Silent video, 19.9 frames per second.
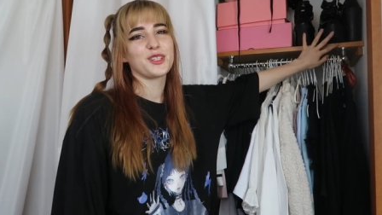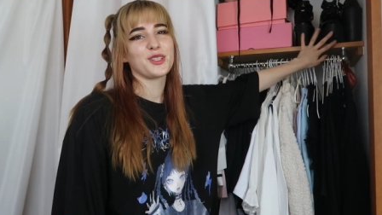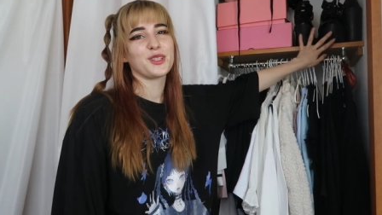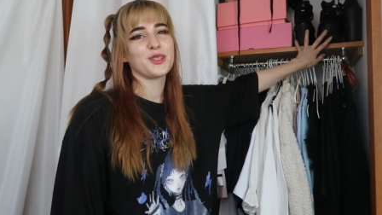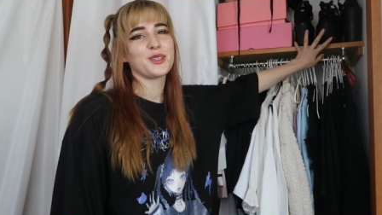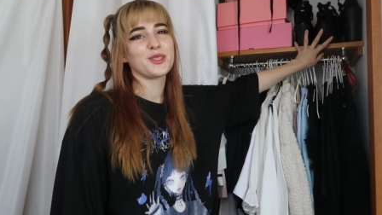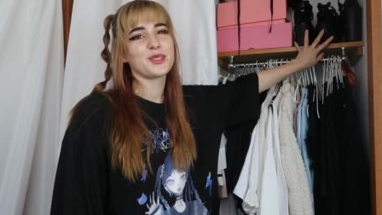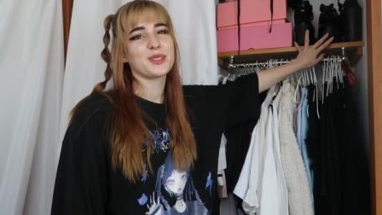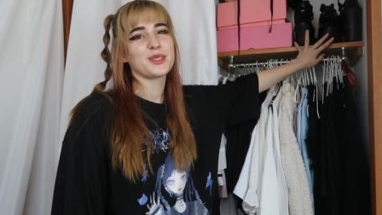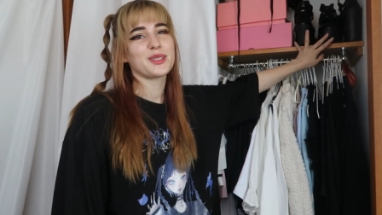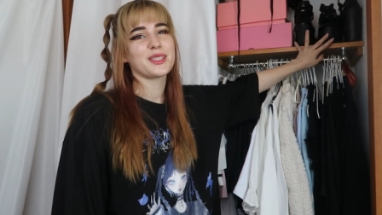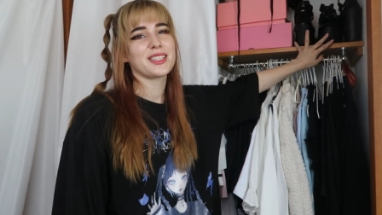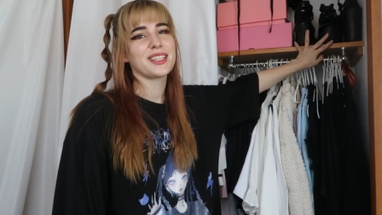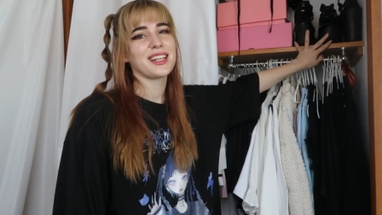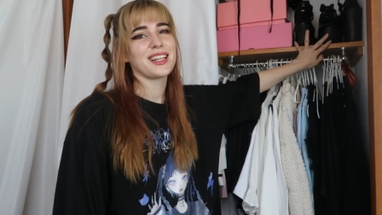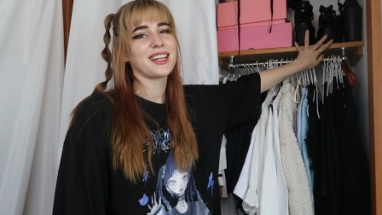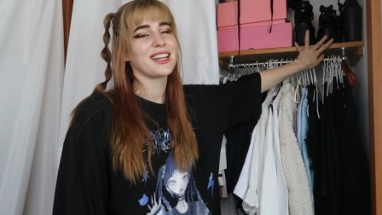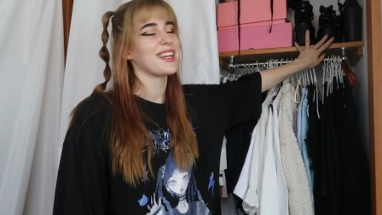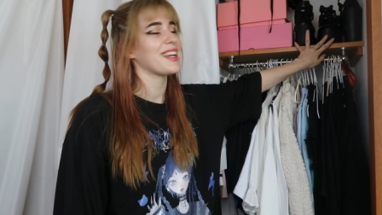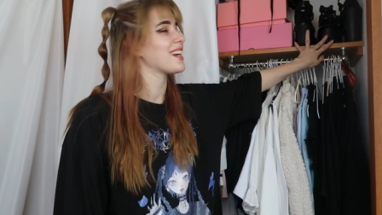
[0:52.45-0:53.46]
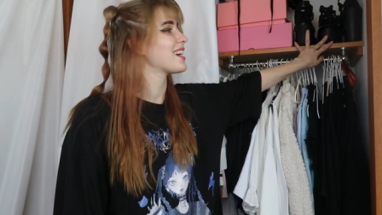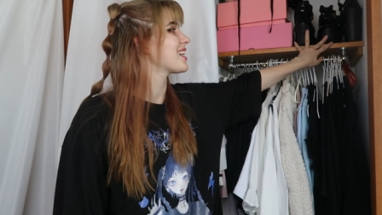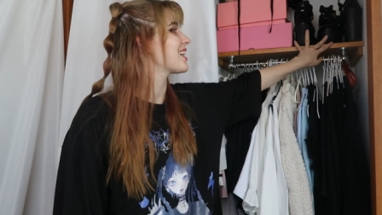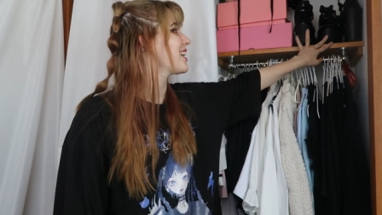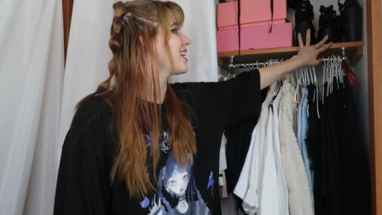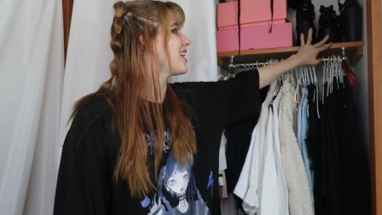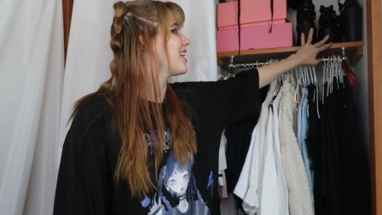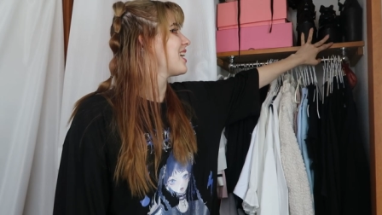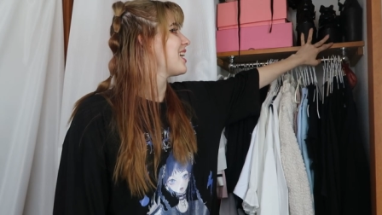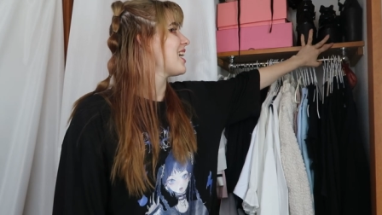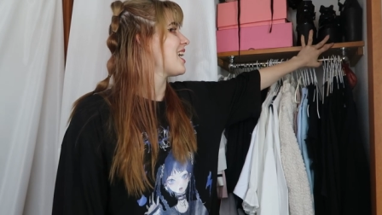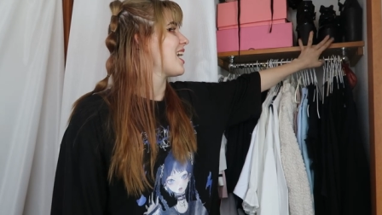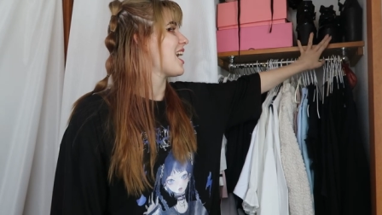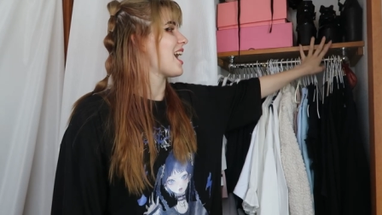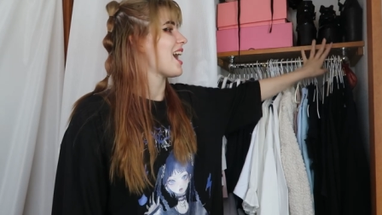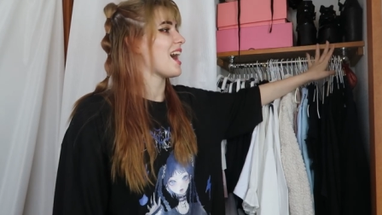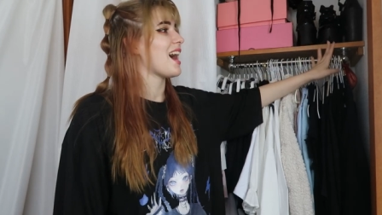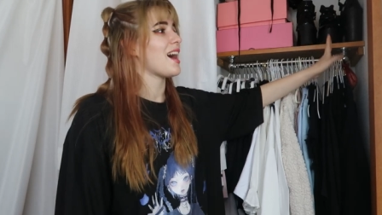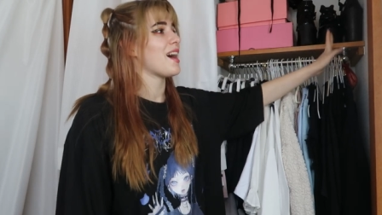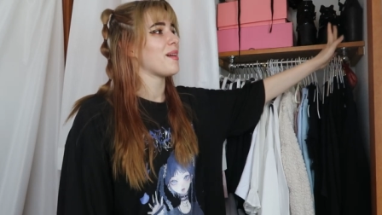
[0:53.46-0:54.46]
shoes still here
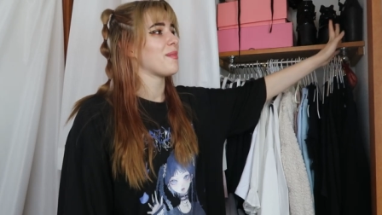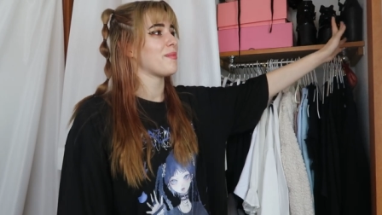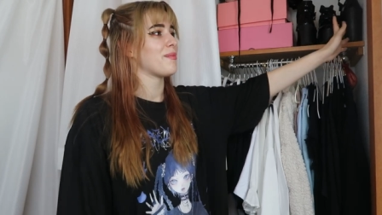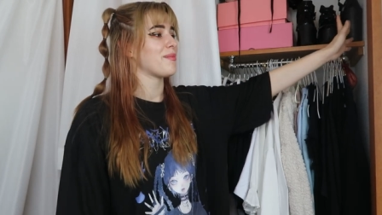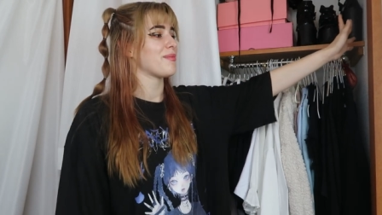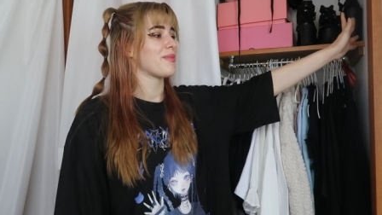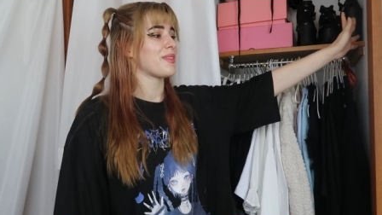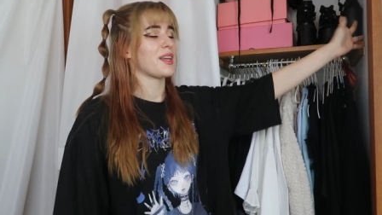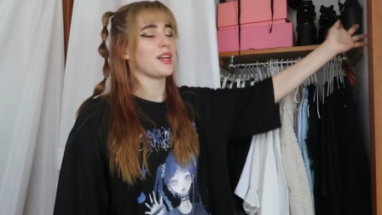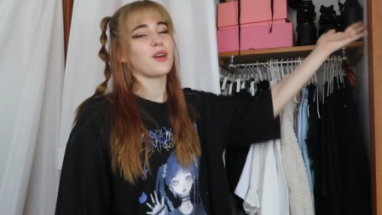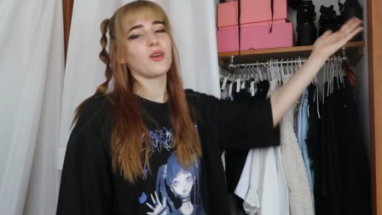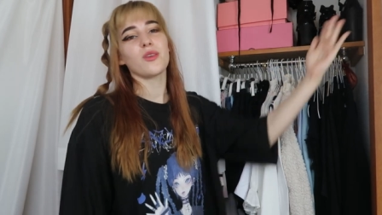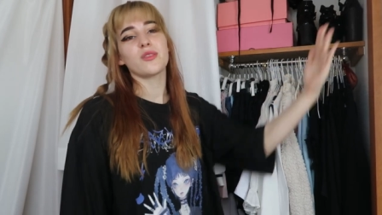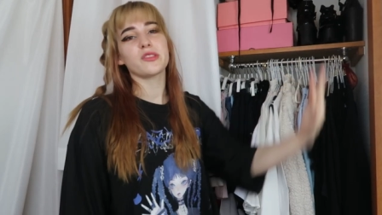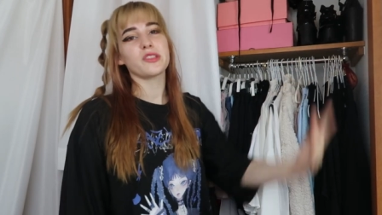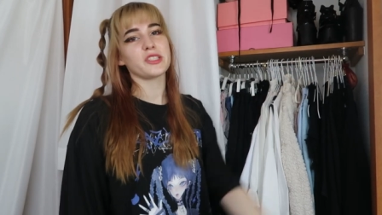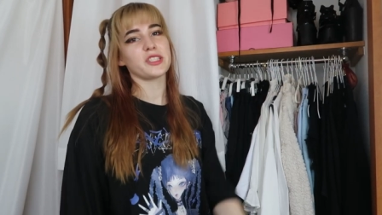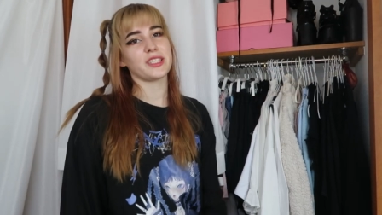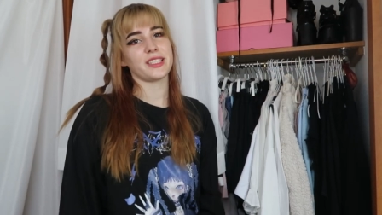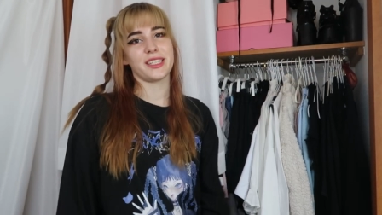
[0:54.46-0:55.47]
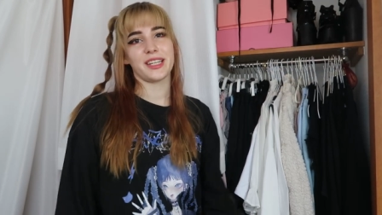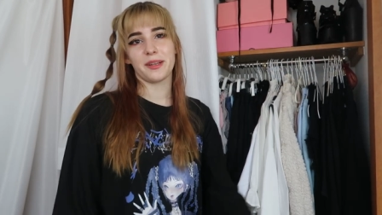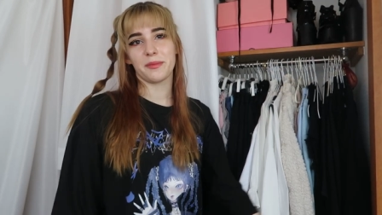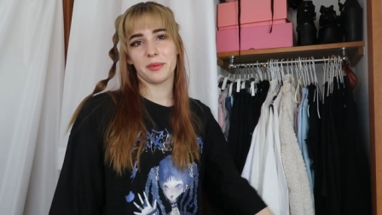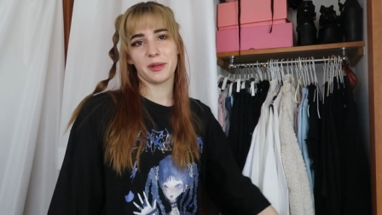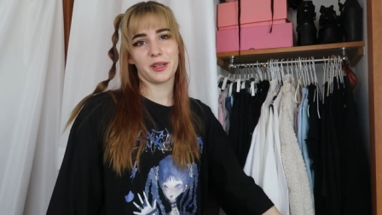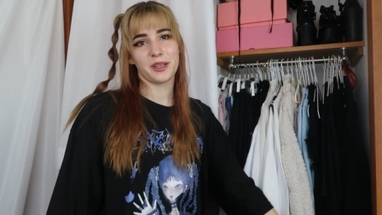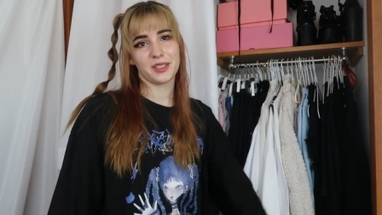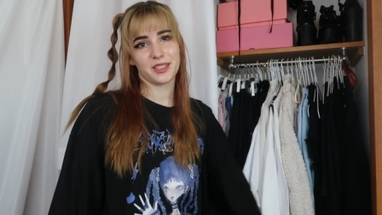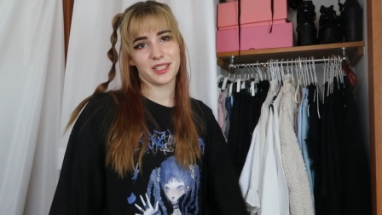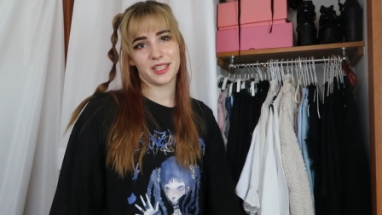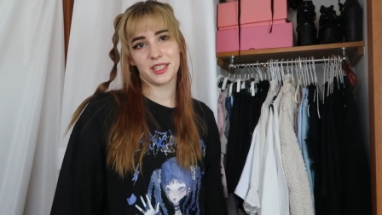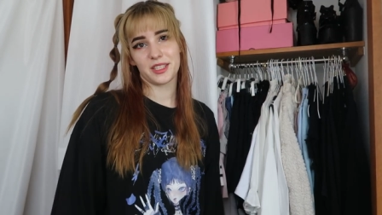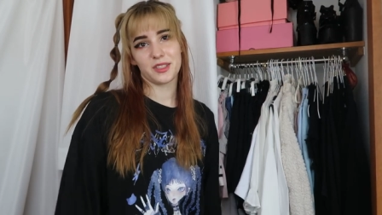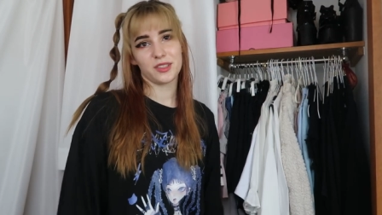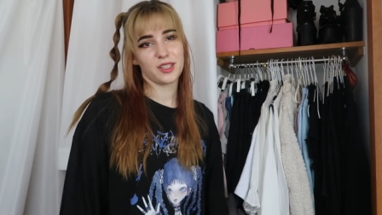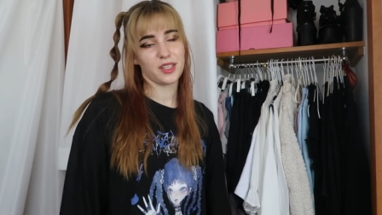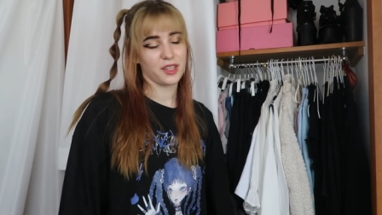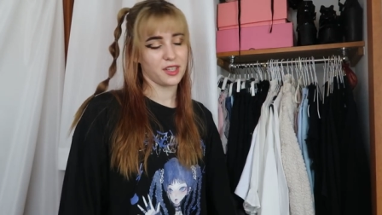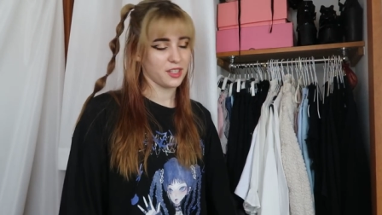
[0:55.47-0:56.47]
um, they're also just there because there's
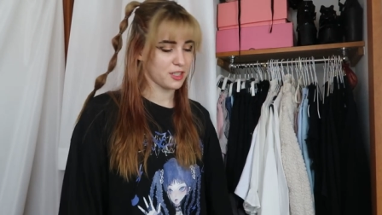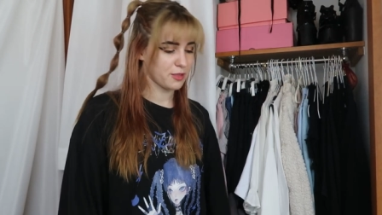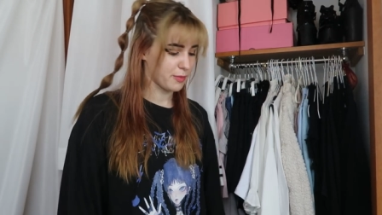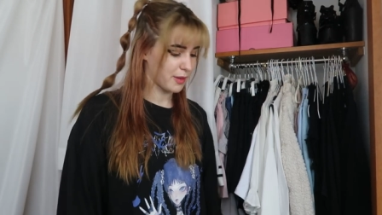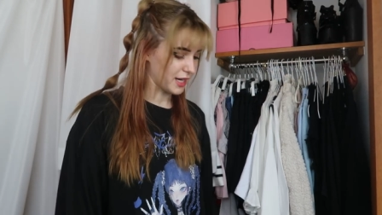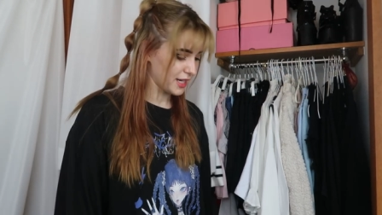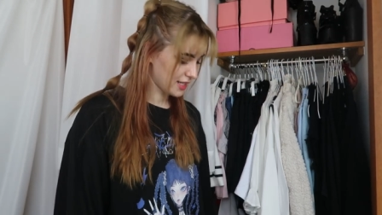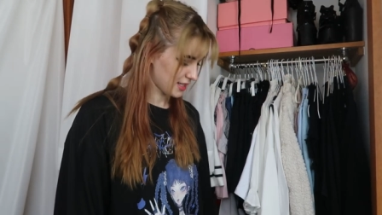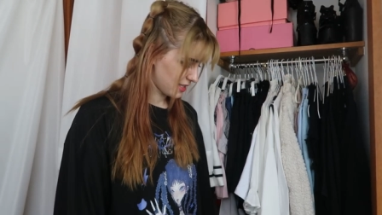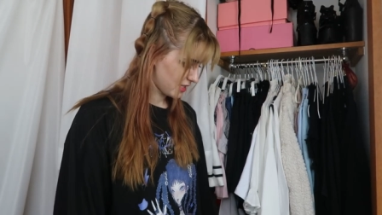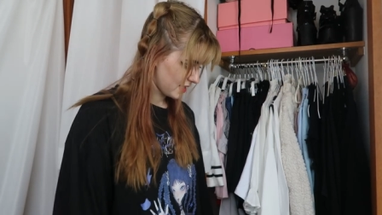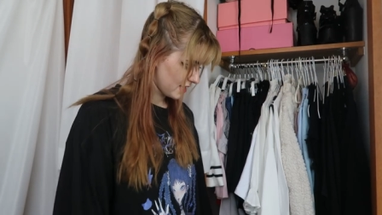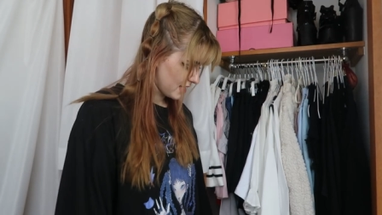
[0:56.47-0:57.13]
no other space